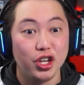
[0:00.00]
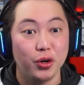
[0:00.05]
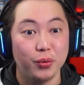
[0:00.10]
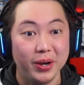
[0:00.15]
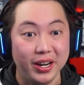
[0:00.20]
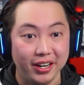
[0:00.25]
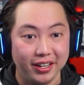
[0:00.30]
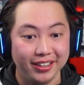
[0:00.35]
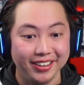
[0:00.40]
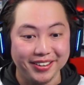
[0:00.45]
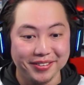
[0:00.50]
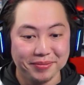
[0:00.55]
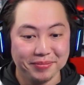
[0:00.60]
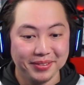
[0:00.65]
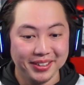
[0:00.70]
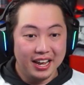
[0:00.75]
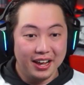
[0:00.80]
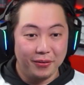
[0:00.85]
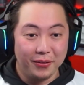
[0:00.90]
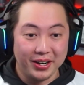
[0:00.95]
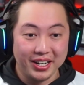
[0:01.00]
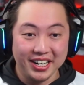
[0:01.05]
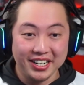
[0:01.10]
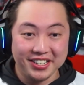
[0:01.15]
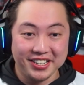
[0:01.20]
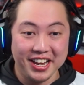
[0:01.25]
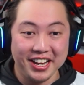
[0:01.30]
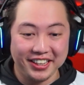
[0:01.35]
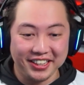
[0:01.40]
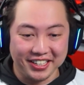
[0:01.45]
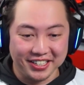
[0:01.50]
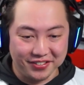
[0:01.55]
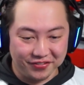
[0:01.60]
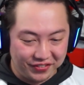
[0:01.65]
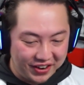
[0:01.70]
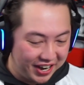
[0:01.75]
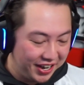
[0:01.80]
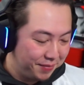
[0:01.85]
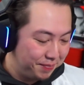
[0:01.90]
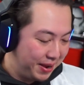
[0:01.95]
Theoretically. We're gonna take
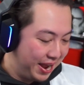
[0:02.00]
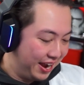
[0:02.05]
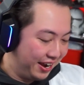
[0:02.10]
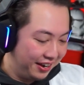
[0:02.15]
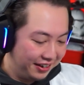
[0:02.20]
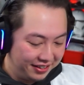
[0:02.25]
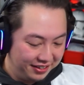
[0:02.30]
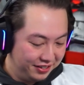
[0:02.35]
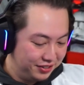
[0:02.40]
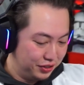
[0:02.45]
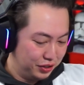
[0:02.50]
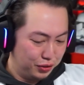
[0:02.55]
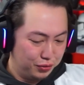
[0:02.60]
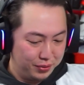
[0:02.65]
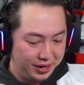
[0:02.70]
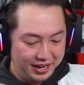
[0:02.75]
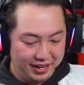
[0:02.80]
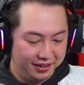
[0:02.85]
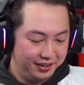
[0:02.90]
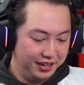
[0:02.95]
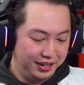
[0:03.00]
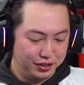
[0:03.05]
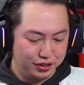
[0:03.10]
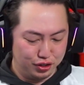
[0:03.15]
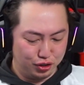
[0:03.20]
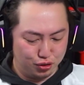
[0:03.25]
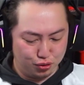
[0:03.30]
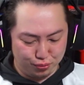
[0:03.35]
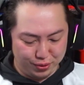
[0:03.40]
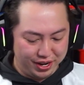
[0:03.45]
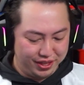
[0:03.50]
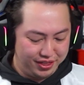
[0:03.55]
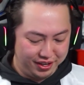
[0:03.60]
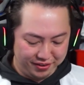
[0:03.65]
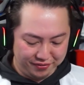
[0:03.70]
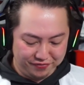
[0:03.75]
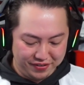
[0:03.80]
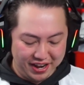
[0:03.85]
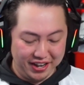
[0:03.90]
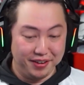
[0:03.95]
this fanny pack. This is a great, this is a great
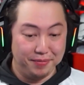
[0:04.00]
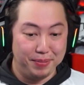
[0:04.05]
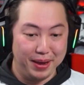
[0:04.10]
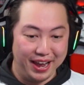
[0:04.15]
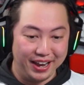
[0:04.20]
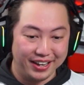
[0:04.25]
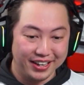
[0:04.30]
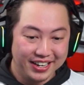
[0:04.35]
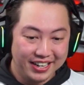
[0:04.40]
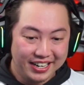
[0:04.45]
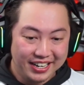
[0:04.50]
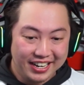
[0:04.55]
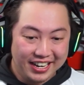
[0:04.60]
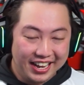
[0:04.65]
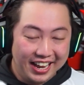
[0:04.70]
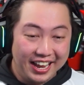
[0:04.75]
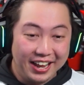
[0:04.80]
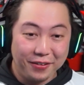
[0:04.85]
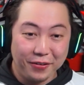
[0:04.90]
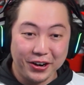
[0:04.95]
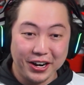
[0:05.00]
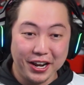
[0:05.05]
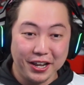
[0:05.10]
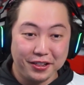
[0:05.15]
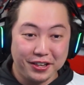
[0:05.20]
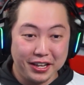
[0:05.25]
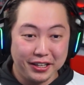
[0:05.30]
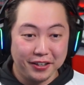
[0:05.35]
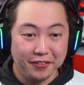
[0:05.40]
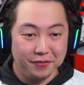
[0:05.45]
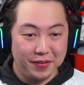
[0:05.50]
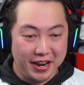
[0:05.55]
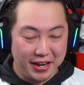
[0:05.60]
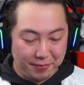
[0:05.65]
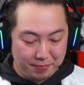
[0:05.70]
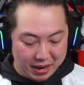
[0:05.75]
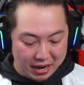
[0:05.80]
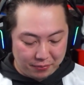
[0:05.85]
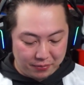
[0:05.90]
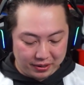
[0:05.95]
thing, fanny pack. And we're gonna take the
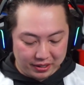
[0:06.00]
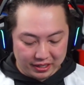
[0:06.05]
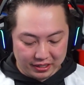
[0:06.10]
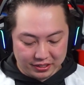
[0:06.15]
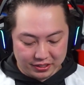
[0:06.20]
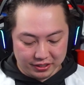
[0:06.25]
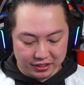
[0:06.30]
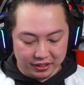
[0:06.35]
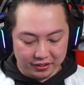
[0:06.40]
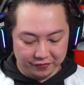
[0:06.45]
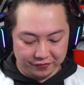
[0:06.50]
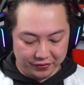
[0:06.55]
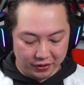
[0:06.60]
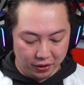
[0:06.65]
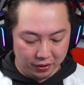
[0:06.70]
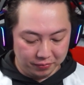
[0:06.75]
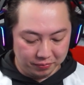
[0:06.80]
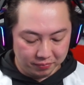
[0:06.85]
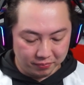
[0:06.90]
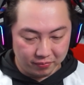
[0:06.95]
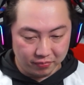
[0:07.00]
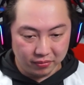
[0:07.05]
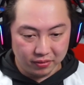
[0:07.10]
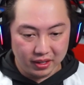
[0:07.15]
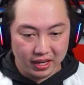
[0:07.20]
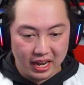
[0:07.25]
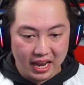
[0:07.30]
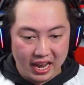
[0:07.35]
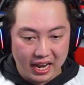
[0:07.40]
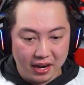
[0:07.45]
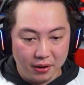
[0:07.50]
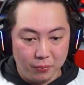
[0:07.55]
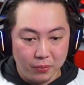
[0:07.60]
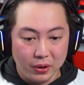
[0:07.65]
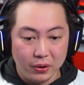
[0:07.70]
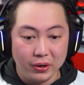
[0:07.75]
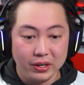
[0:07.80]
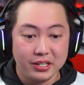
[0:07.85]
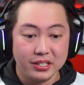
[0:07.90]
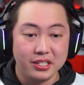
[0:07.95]
fanny pack, we're gonna turn on the phone, and then
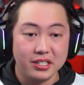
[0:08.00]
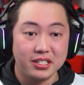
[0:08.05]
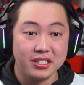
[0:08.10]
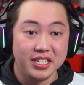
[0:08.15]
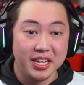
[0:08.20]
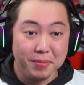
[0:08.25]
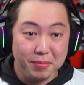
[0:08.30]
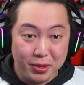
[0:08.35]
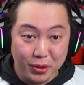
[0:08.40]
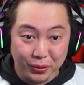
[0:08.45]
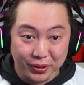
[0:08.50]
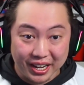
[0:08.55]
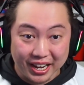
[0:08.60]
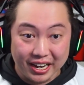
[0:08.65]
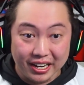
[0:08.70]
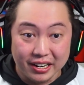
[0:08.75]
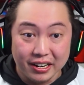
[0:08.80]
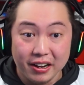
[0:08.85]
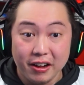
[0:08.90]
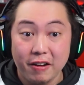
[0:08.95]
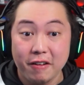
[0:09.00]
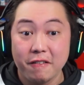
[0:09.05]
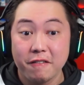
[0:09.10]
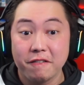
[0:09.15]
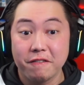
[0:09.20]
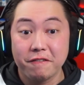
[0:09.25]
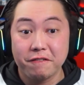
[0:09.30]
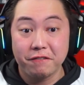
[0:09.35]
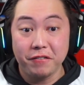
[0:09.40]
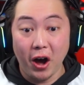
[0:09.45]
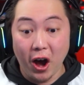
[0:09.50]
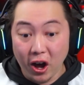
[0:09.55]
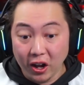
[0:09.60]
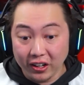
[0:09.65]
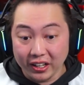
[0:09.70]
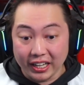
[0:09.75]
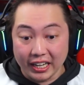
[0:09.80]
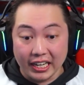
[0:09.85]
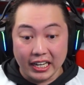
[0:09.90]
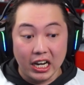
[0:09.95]
we're going to simulate
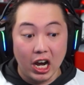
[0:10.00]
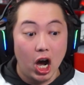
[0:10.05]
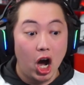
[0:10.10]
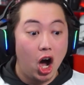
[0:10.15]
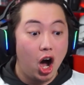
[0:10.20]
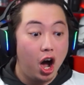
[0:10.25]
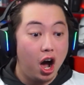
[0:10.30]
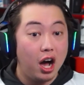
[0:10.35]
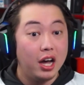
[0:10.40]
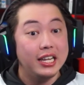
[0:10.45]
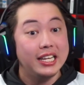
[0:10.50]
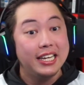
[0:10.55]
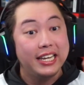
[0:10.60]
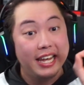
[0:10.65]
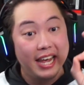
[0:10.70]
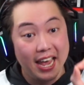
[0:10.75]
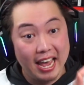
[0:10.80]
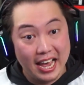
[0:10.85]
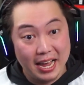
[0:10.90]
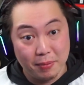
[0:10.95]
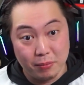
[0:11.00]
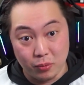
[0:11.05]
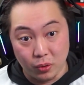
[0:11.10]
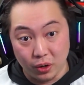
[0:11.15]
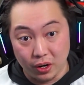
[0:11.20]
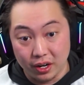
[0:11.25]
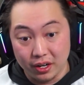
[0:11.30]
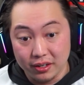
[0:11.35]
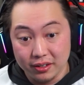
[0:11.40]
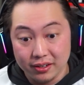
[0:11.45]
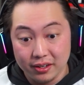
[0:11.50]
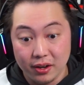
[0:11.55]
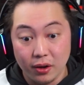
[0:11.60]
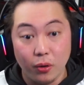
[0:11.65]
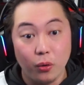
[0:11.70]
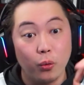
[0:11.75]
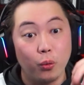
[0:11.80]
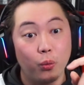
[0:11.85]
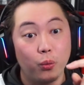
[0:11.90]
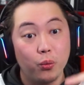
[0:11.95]
falling on camera
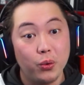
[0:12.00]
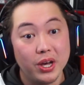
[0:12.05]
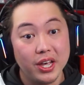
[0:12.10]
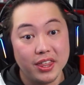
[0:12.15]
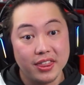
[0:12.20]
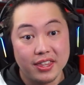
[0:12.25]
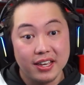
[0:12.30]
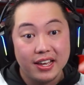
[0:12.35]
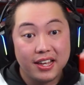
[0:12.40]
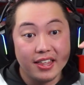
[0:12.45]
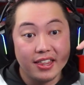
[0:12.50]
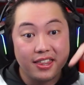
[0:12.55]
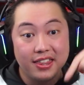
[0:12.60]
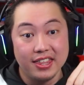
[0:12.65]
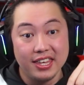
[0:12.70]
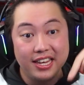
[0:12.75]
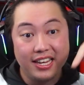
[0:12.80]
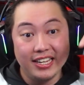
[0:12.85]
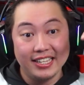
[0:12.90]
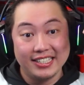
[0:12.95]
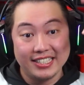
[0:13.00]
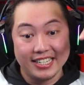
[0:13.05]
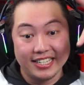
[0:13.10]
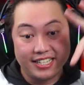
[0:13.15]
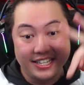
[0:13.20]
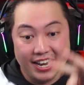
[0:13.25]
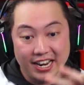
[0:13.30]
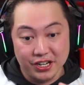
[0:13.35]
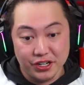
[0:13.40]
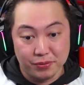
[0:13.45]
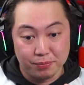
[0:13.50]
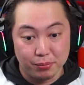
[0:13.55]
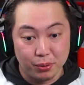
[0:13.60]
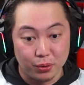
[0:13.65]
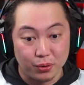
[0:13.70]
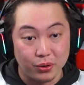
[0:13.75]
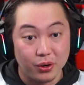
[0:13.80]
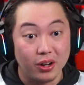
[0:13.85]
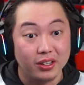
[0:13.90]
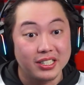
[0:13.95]
with the detection
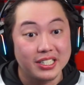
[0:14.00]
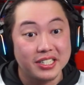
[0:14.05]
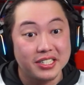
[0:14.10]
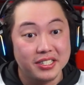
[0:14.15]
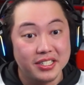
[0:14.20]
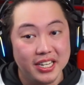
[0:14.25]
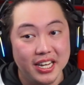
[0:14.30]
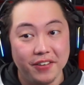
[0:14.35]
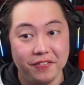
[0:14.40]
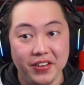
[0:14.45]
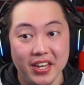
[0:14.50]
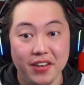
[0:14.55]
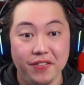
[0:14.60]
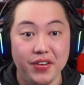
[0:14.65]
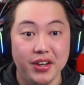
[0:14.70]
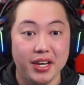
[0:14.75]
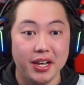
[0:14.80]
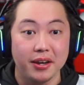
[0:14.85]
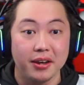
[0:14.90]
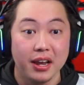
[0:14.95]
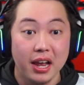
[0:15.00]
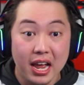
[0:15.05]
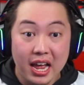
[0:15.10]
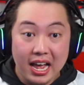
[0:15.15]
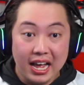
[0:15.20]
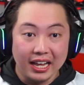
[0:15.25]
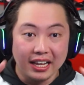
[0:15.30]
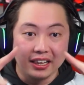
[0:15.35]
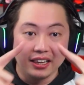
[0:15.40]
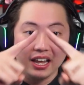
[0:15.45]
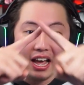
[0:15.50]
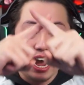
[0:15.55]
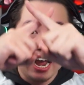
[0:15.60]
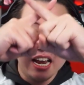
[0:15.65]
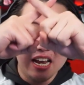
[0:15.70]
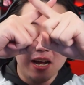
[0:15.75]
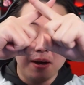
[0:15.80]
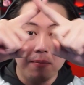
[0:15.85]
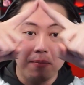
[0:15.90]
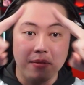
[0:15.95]
protocol to see if Eevee can
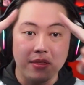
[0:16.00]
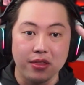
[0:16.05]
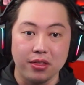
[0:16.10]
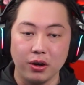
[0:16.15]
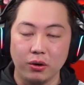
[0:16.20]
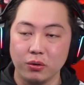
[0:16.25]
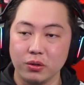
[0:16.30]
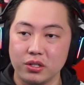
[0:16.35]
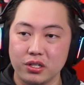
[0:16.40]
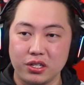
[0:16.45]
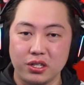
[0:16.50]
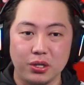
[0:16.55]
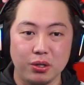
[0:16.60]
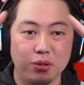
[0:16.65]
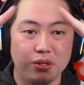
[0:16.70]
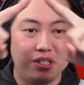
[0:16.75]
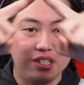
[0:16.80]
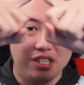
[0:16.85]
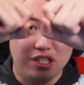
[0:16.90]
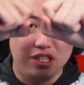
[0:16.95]
line up those two